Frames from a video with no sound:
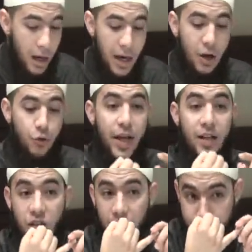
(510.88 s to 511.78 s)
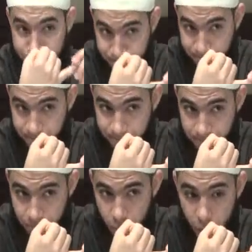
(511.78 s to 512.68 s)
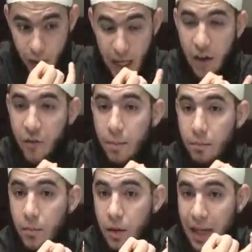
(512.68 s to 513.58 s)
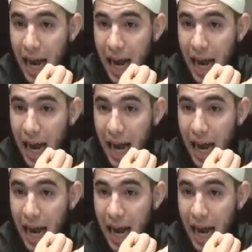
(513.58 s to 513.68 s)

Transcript: Allah created him, gave him